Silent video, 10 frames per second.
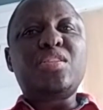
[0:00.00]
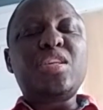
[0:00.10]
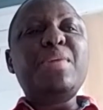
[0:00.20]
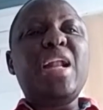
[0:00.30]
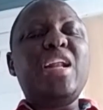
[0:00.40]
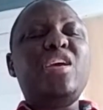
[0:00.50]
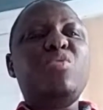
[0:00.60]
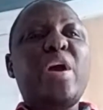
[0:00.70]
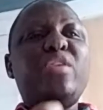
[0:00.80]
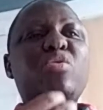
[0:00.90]
Similarly,
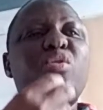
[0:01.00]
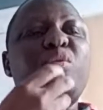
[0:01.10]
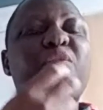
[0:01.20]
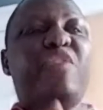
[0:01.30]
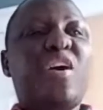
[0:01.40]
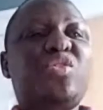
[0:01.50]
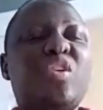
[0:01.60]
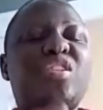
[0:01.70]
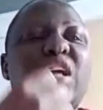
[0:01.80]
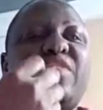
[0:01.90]
when you force
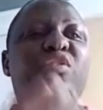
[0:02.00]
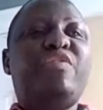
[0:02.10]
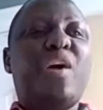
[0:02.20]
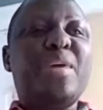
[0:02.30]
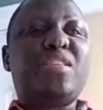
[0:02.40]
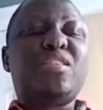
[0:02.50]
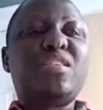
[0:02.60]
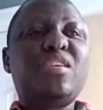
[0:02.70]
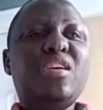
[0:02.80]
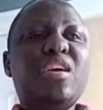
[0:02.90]
yourself to vomit,
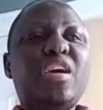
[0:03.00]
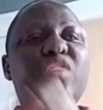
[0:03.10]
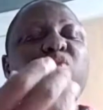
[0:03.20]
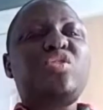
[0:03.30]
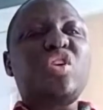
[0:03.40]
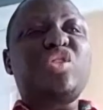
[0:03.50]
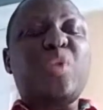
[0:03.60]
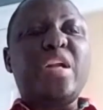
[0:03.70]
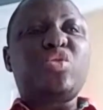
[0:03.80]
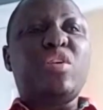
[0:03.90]
it also
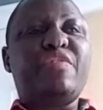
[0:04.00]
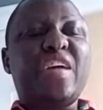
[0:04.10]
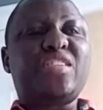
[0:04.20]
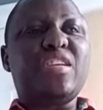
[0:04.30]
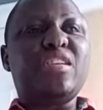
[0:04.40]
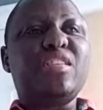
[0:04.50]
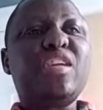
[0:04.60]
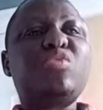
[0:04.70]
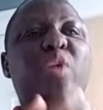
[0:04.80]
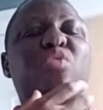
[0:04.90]
spoils your fasting.
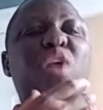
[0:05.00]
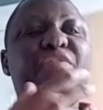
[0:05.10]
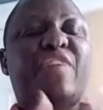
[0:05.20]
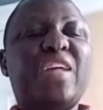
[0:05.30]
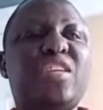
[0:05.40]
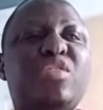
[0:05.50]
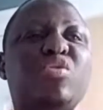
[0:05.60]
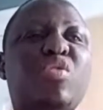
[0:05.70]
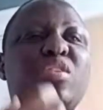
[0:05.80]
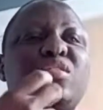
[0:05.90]
When you are fasting,
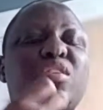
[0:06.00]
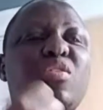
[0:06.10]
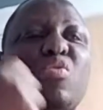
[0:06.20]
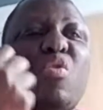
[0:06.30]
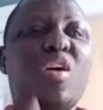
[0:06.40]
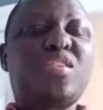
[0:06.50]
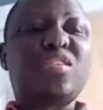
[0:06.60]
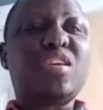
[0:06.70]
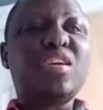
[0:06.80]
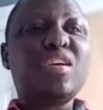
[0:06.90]
you don't
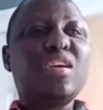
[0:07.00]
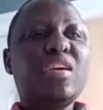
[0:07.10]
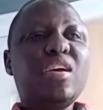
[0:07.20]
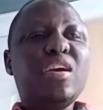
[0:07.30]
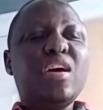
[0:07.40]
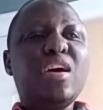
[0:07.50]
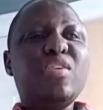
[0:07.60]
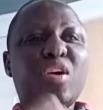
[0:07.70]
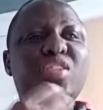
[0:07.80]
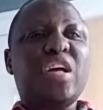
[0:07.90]
cause
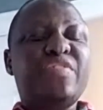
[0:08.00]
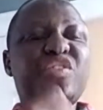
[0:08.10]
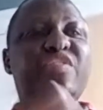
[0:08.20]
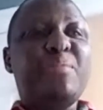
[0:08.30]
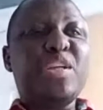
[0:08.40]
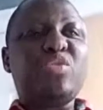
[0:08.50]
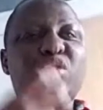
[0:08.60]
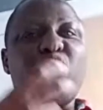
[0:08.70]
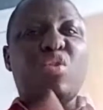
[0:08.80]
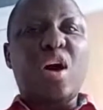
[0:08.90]
yourself to vomit
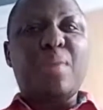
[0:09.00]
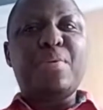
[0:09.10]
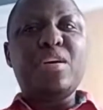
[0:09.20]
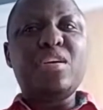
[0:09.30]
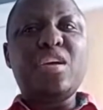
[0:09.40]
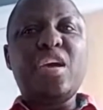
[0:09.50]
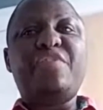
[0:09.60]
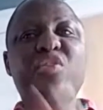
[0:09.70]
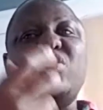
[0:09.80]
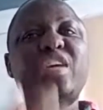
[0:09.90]
or throw up.
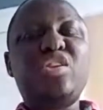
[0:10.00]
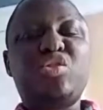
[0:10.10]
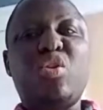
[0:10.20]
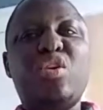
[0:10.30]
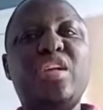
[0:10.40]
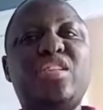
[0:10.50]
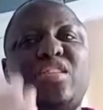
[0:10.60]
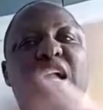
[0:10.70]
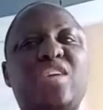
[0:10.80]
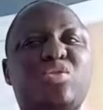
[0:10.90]
If you did so,
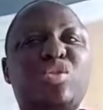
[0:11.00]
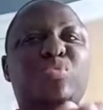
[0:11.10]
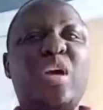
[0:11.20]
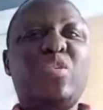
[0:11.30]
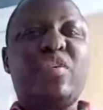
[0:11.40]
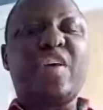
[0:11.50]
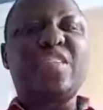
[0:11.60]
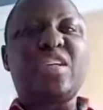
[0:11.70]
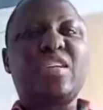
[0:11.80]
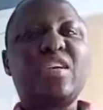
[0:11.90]
it stands to spoil your
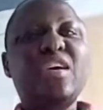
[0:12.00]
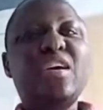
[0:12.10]
fasting.